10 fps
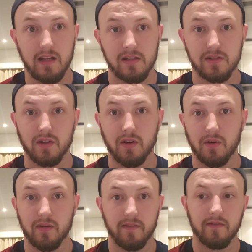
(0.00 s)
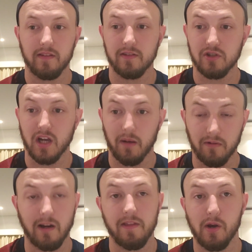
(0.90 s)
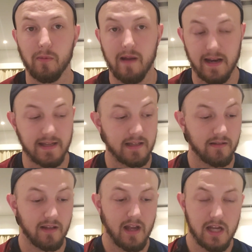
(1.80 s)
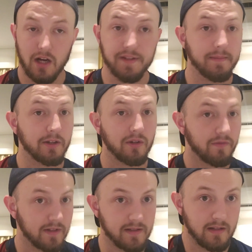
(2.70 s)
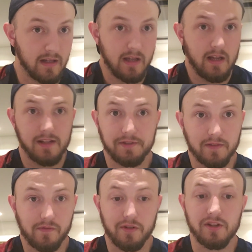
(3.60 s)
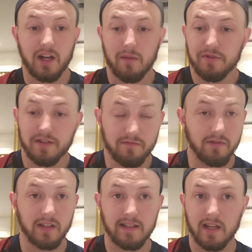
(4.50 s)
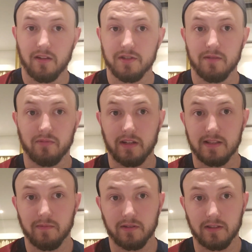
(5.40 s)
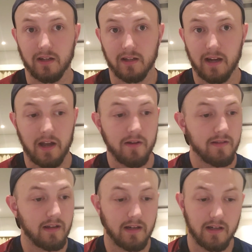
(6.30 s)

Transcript: so if a job around there would be ideal. And also my girlfriend is looking for a job. She's a really intelligent, bright, smart young gal.